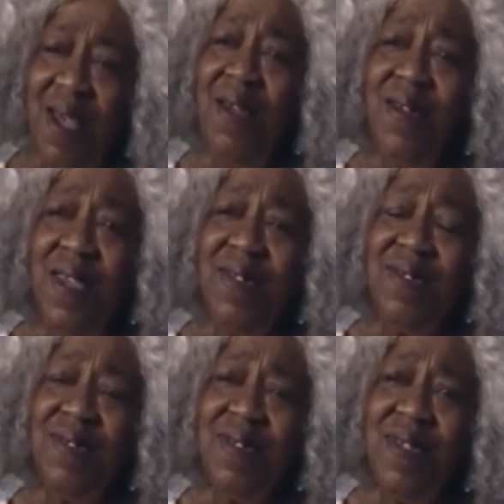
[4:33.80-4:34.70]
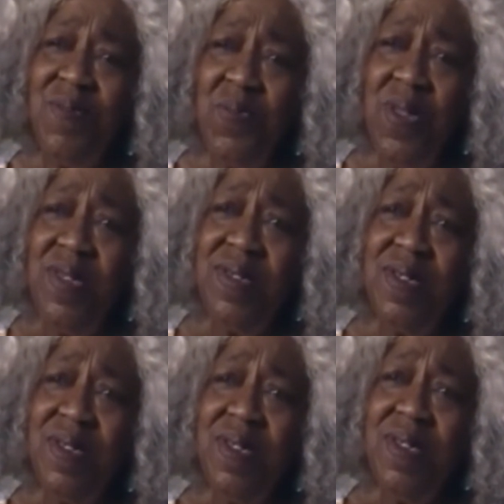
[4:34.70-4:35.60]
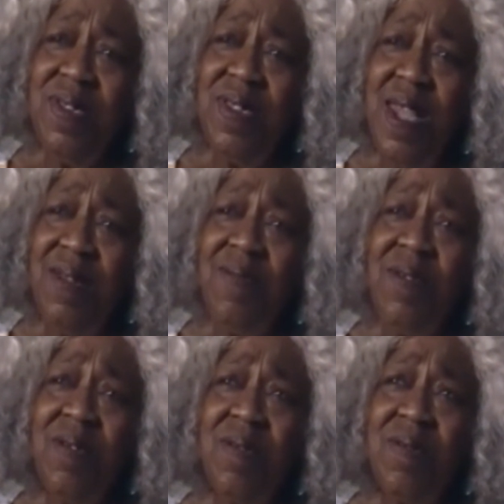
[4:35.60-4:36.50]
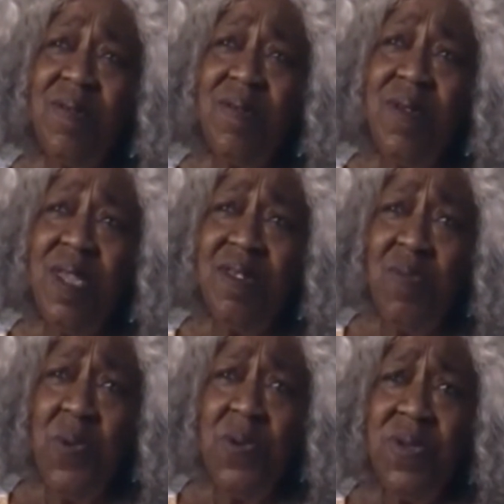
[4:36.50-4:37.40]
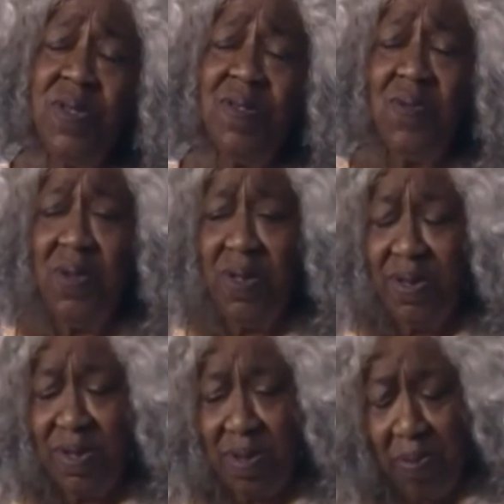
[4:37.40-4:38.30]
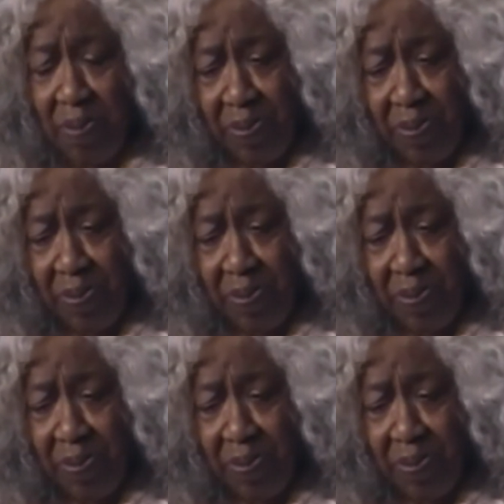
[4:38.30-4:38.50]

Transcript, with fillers: how nice and pleasant that experience was.